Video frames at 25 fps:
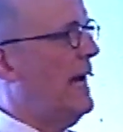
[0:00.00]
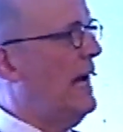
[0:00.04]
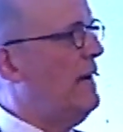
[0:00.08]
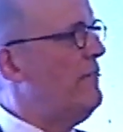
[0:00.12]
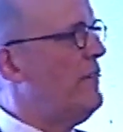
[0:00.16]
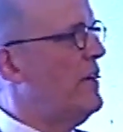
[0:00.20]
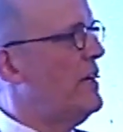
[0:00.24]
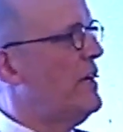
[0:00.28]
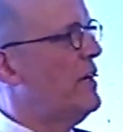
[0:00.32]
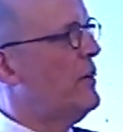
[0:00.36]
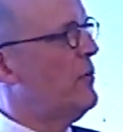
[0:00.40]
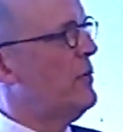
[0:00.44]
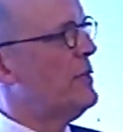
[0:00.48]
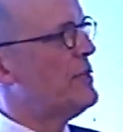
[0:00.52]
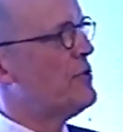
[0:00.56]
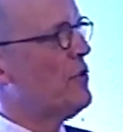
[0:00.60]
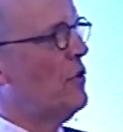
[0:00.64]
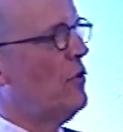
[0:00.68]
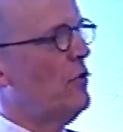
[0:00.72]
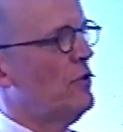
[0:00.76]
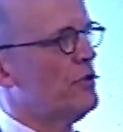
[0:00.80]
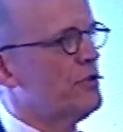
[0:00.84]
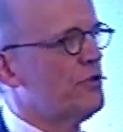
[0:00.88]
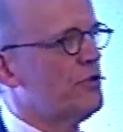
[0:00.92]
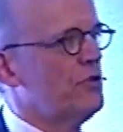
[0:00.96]
avenue is
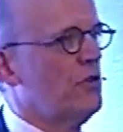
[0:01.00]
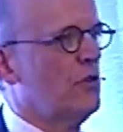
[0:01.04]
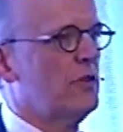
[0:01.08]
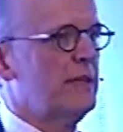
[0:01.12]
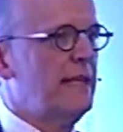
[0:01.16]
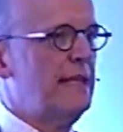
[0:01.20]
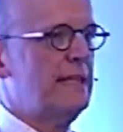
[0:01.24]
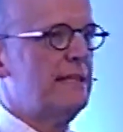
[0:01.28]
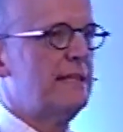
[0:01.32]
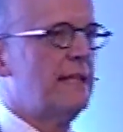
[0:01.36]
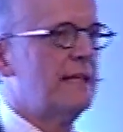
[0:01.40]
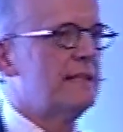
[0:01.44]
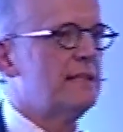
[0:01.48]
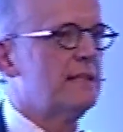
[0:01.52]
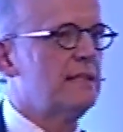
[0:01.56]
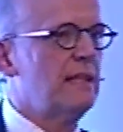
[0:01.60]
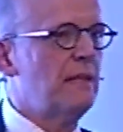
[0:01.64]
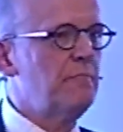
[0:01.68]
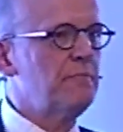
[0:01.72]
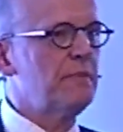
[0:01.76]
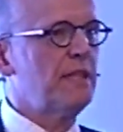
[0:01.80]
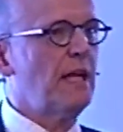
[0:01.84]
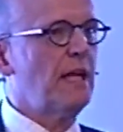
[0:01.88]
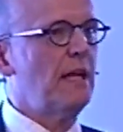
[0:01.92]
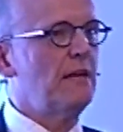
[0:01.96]
also then that
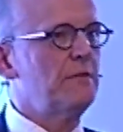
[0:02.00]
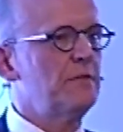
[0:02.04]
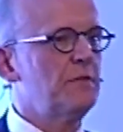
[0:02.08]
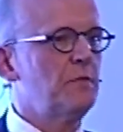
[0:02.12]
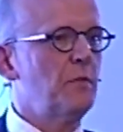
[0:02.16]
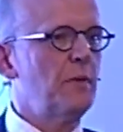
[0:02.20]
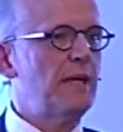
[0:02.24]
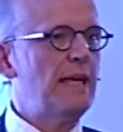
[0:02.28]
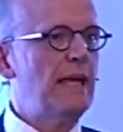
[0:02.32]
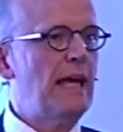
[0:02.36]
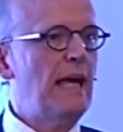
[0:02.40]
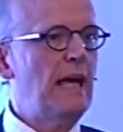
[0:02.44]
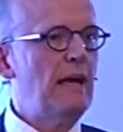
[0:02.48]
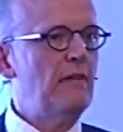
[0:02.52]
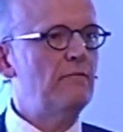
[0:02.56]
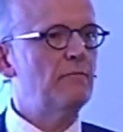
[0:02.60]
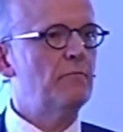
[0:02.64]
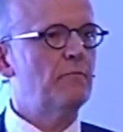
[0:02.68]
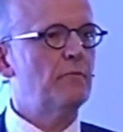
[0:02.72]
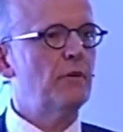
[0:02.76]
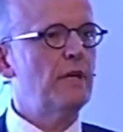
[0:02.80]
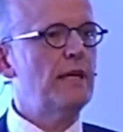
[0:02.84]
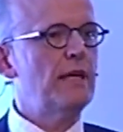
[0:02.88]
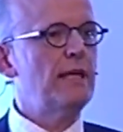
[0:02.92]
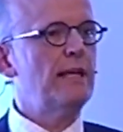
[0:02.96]
sometimes we
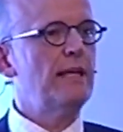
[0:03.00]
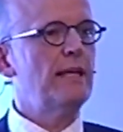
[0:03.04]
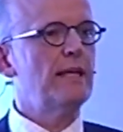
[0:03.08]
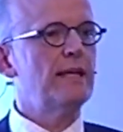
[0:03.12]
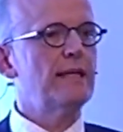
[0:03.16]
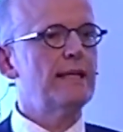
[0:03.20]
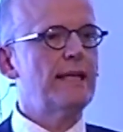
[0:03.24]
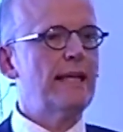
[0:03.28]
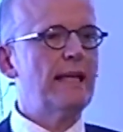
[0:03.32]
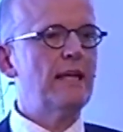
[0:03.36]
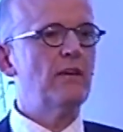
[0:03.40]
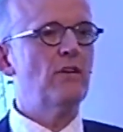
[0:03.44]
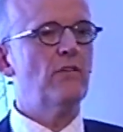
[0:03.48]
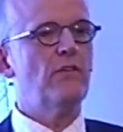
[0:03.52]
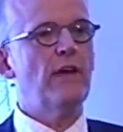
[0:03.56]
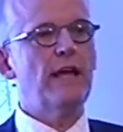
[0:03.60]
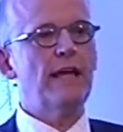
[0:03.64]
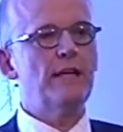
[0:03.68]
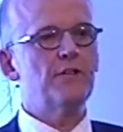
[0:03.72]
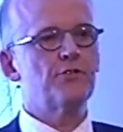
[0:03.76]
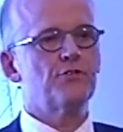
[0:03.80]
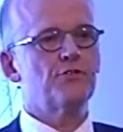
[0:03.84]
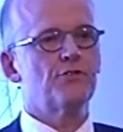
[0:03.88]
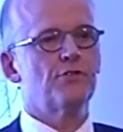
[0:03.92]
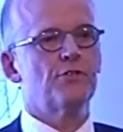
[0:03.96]
have brilliant
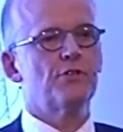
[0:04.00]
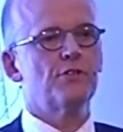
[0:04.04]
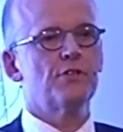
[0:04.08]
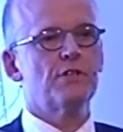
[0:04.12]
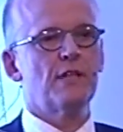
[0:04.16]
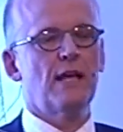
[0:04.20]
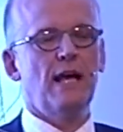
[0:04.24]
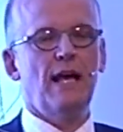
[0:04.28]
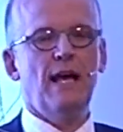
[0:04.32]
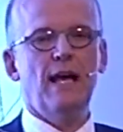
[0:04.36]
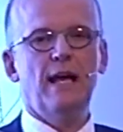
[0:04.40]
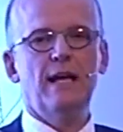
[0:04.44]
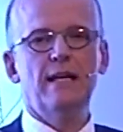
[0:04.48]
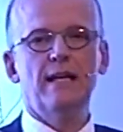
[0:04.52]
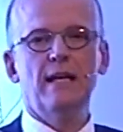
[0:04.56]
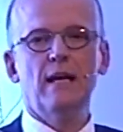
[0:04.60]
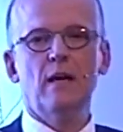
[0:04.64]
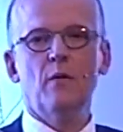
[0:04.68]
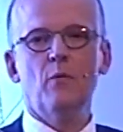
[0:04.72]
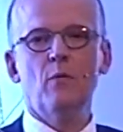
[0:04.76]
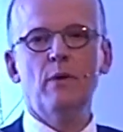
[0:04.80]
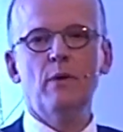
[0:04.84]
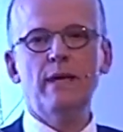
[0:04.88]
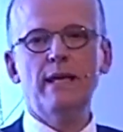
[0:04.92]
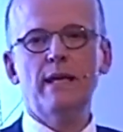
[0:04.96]
innovations and
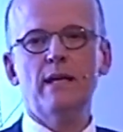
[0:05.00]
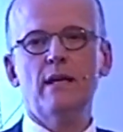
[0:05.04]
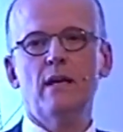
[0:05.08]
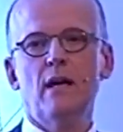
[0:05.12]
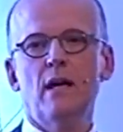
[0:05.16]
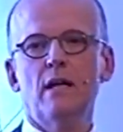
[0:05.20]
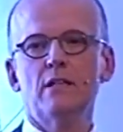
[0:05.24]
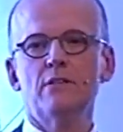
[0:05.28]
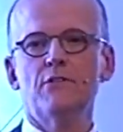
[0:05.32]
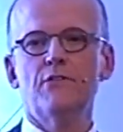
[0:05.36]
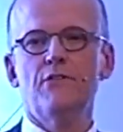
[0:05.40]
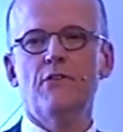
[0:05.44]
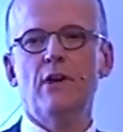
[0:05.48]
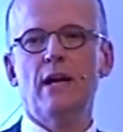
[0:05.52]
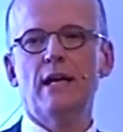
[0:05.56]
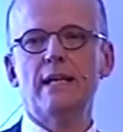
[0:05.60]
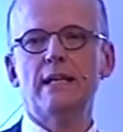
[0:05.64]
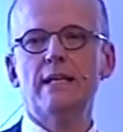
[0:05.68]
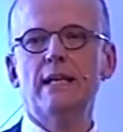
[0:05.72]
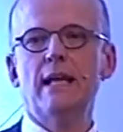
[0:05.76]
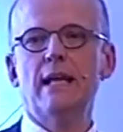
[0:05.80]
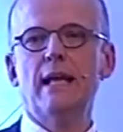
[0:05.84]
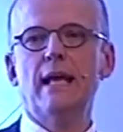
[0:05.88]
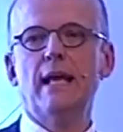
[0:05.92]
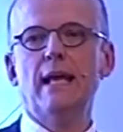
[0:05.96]
we can't
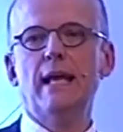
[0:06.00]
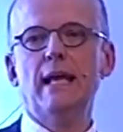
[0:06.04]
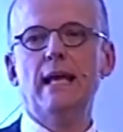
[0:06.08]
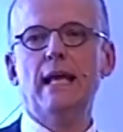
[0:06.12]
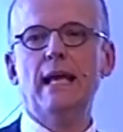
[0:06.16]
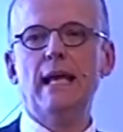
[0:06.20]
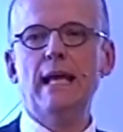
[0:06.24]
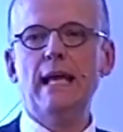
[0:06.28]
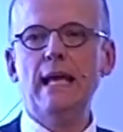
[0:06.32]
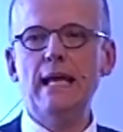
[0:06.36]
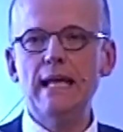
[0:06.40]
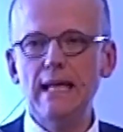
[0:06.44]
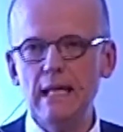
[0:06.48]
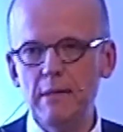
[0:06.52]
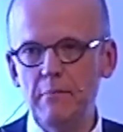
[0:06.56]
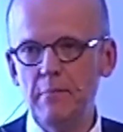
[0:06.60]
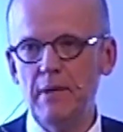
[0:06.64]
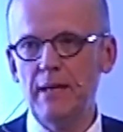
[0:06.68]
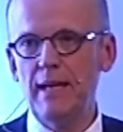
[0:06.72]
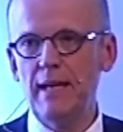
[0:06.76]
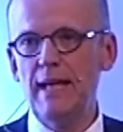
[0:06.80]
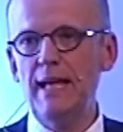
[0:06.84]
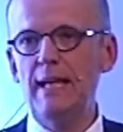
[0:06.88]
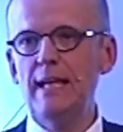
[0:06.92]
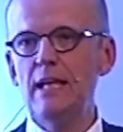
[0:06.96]
find
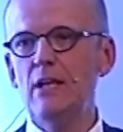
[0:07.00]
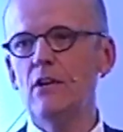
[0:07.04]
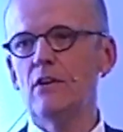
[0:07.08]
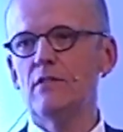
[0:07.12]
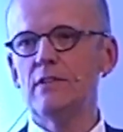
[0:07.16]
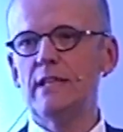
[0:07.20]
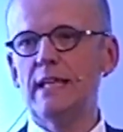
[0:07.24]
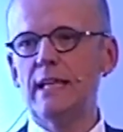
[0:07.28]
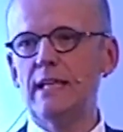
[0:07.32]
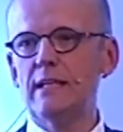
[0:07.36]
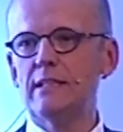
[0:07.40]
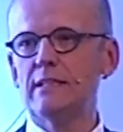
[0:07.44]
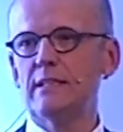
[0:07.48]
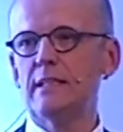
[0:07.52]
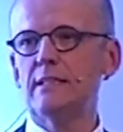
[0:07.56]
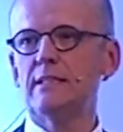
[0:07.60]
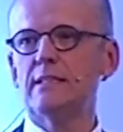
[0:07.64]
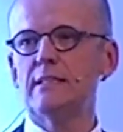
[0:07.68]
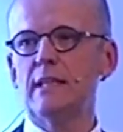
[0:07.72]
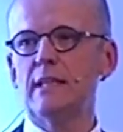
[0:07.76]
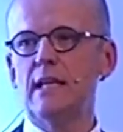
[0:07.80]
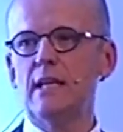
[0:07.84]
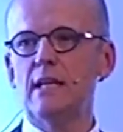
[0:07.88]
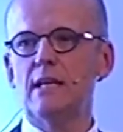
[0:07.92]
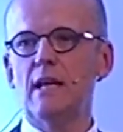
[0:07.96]
any of the
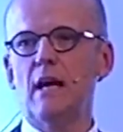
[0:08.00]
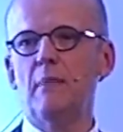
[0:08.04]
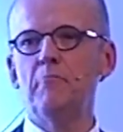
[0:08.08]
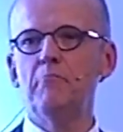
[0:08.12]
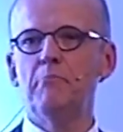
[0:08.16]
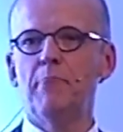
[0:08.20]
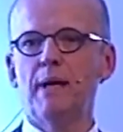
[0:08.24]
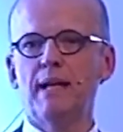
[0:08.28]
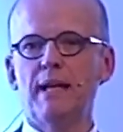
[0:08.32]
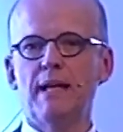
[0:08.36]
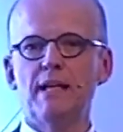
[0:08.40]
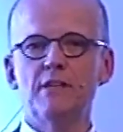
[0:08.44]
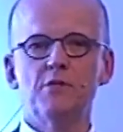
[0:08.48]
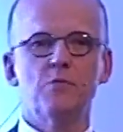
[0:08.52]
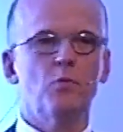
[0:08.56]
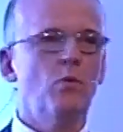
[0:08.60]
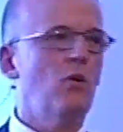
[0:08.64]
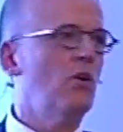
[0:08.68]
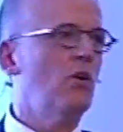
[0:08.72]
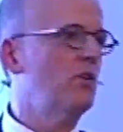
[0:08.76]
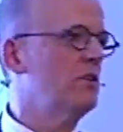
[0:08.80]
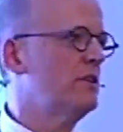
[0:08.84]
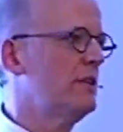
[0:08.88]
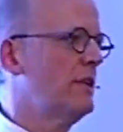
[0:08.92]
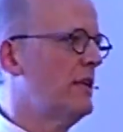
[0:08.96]
existing companies
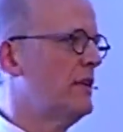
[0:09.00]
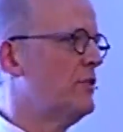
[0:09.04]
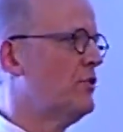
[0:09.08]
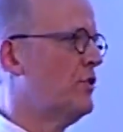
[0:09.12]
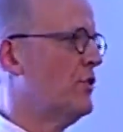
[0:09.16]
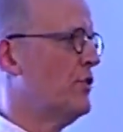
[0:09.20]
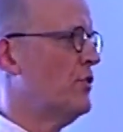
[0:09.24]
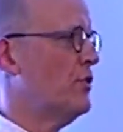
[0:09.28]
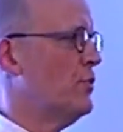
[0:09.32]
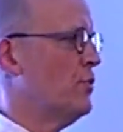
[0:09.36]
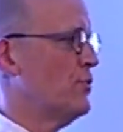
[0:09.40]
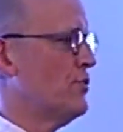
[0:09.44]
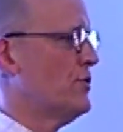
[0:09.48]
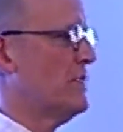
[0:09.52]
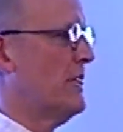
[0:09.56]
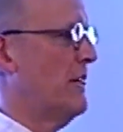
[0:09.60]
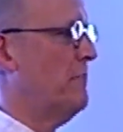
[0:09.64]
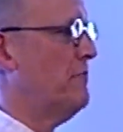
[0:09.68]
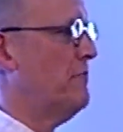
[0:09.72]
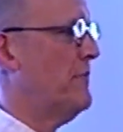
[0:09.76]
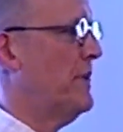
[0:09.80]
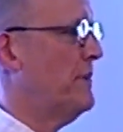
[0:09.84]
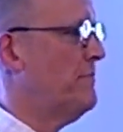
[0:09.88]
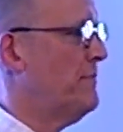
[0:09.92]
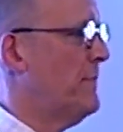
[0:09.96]
wanting to use
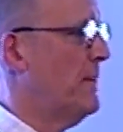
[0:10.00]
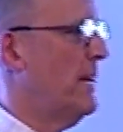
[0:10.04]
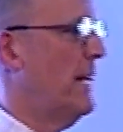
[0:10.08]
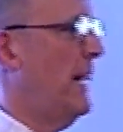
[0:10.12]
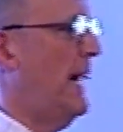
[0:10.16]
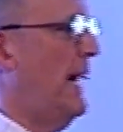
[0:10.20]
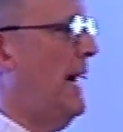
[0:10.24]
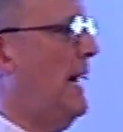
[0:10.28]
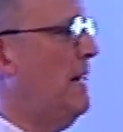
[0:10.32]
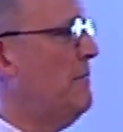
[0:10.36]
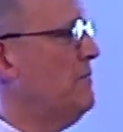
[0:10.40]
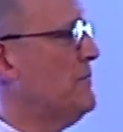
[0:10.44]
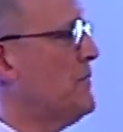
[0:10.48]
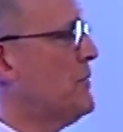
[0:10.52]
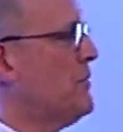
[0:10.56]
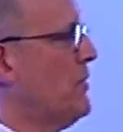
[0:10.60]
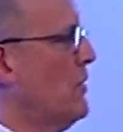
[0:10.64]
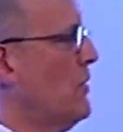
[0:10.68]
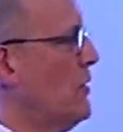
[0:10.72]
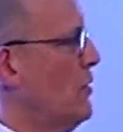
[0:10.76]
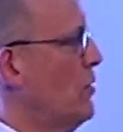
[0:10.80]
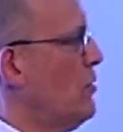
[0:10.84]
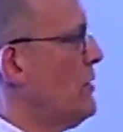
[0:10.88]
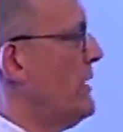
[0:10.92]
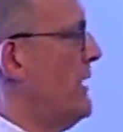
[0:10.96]
them.
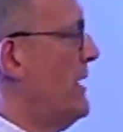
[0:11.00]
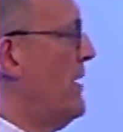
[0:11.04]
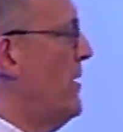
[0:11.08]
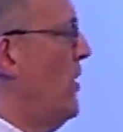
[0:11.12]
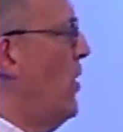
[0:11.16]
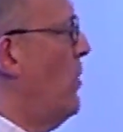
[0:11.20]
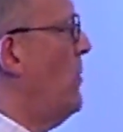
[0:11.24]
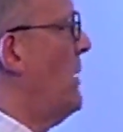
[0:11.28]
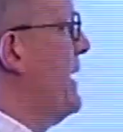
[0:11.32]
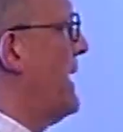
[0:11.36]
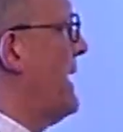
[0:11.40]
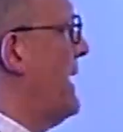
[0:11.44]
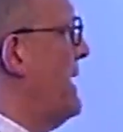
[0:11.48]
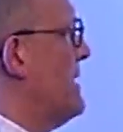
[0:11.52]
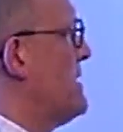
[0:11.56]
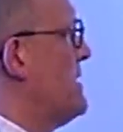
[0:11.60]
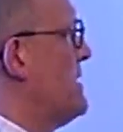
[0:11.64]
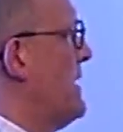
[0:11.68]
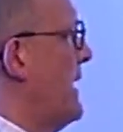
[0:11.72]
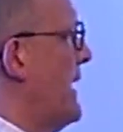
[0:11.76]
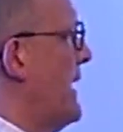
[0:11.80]
Absolutely nobody gets